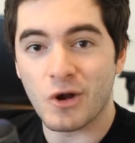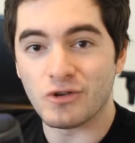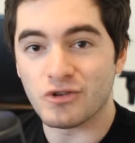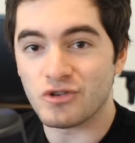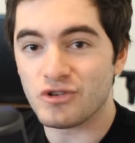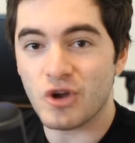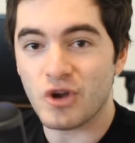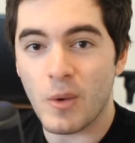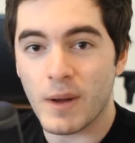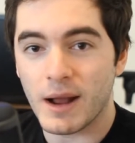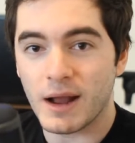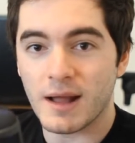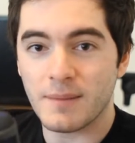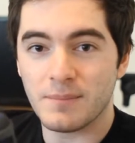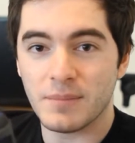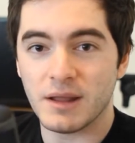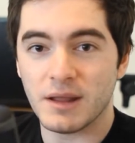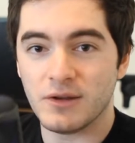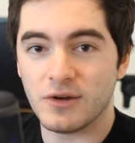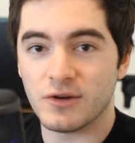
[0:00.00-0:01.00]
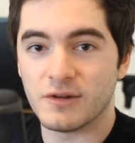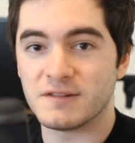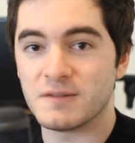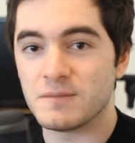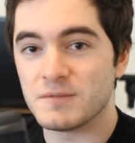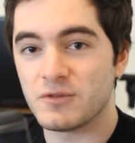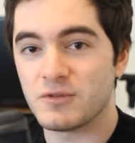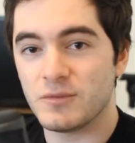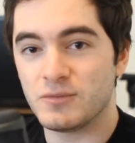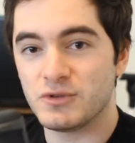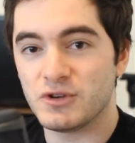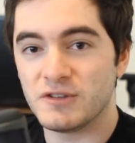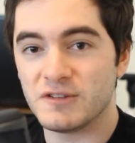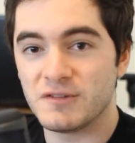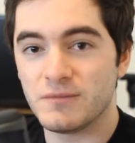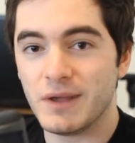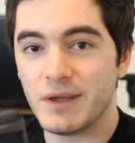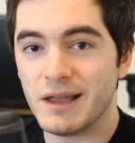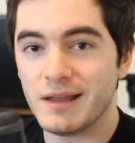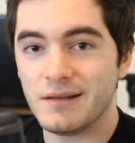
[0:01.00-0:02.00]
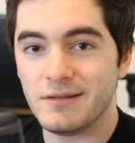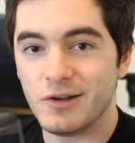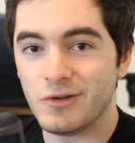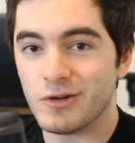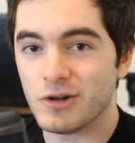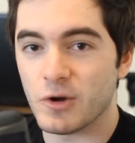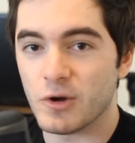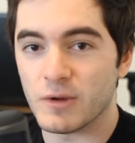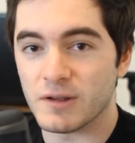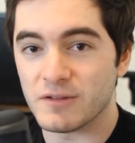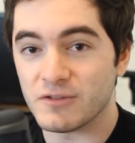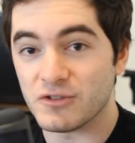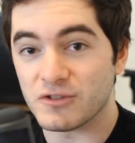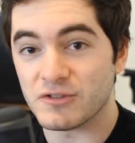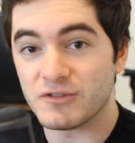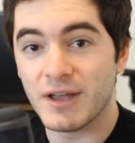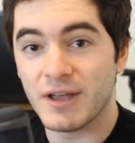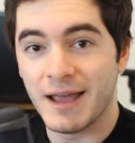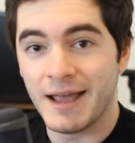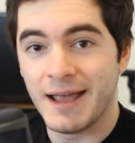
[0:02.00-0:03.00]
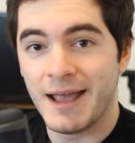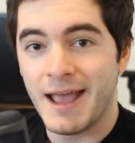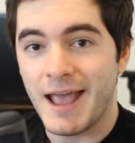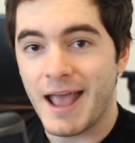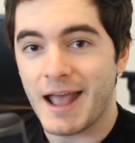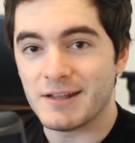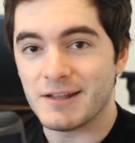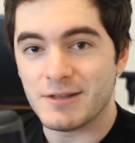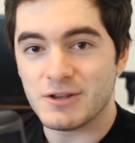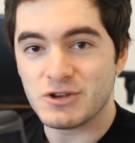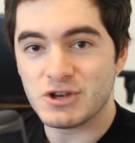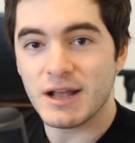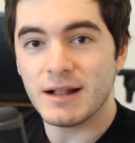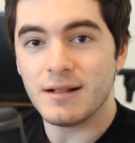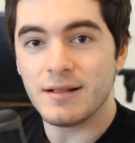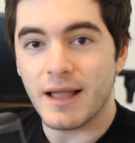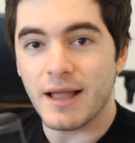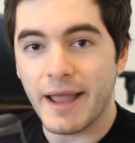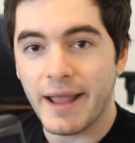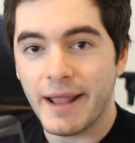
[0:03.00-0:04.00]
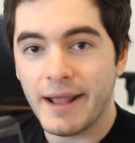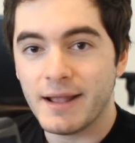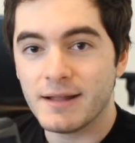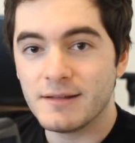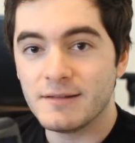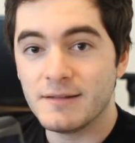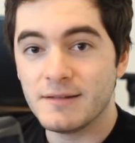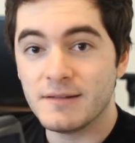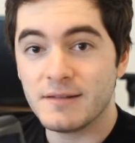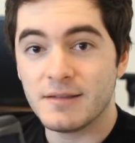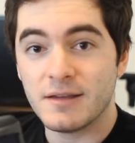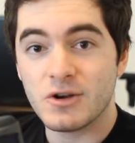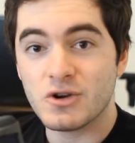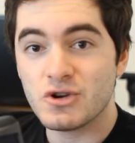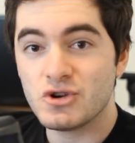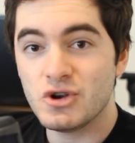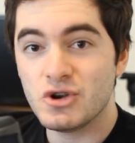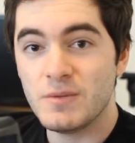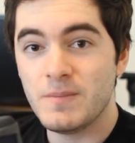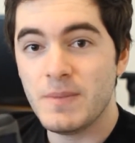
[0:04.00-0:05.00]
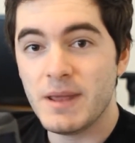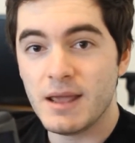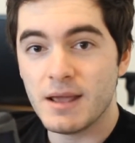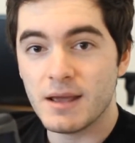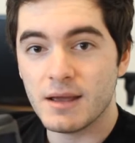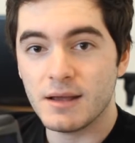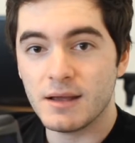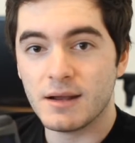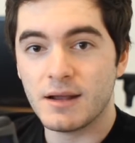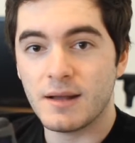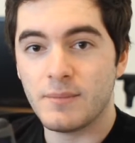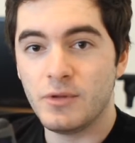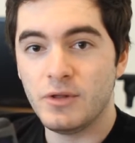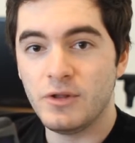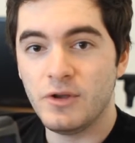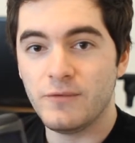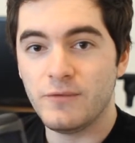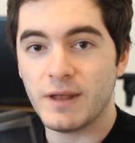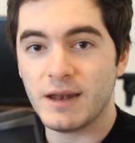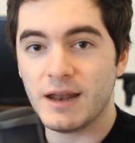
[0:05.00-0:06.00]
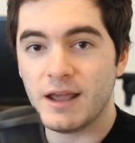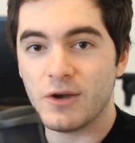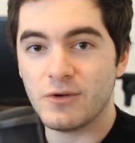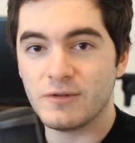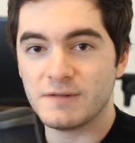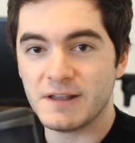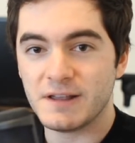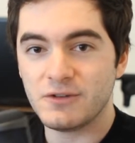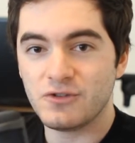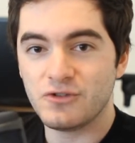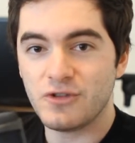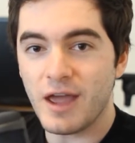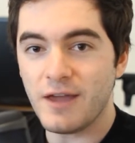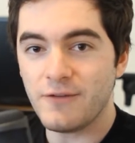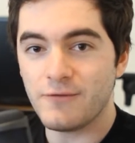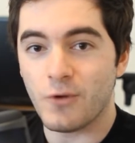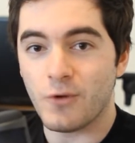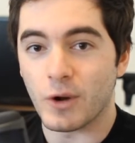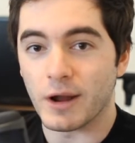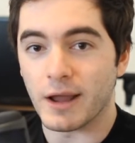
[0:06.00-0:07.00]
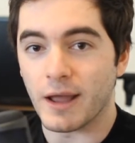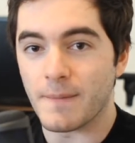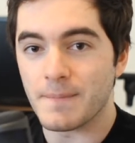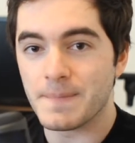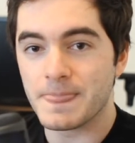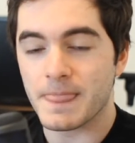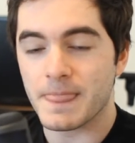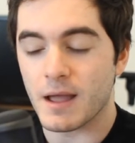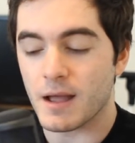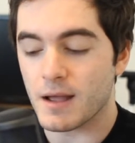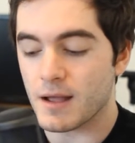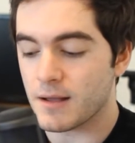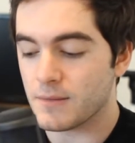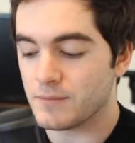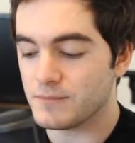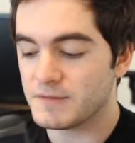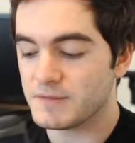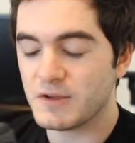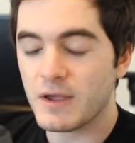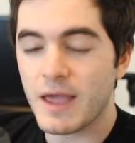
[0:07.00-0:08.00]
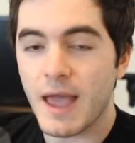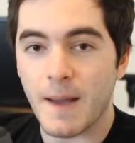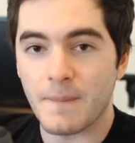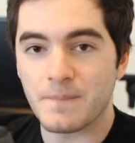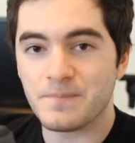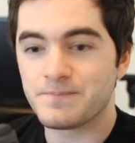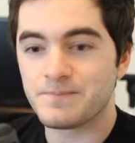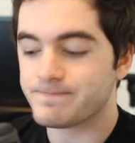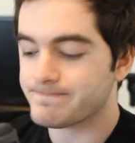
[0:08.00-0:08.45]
aren't showing up in your subscriptions feed, you can always just head to the channel and there should be a couple new videos each day for you. So yeah.